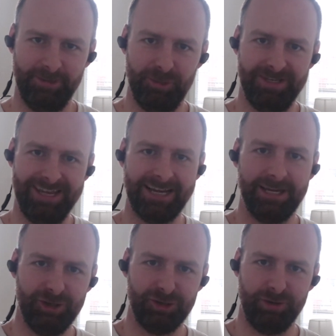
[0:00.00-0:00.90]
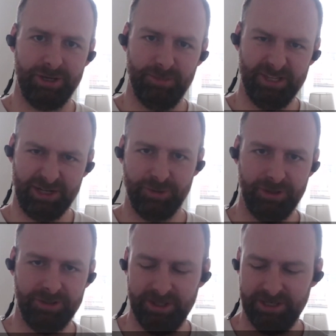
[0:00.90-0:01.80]
the tech industry,
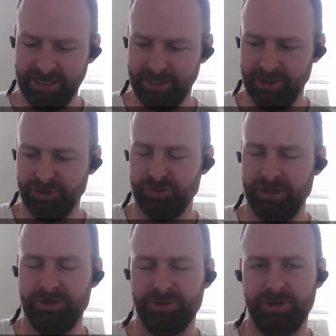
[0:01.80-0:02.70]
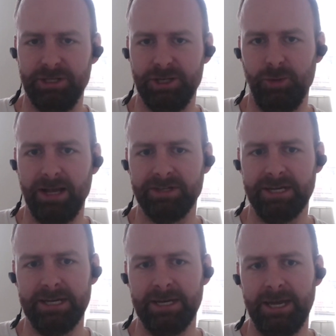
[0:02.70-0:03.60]
particularly the tech industry in the US,
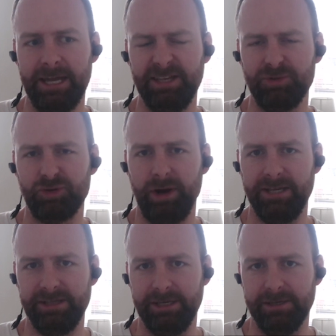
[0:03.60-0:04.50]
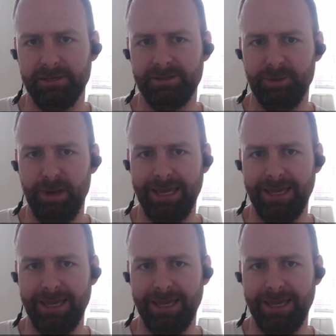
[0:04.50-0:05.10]
it seems crazy to me.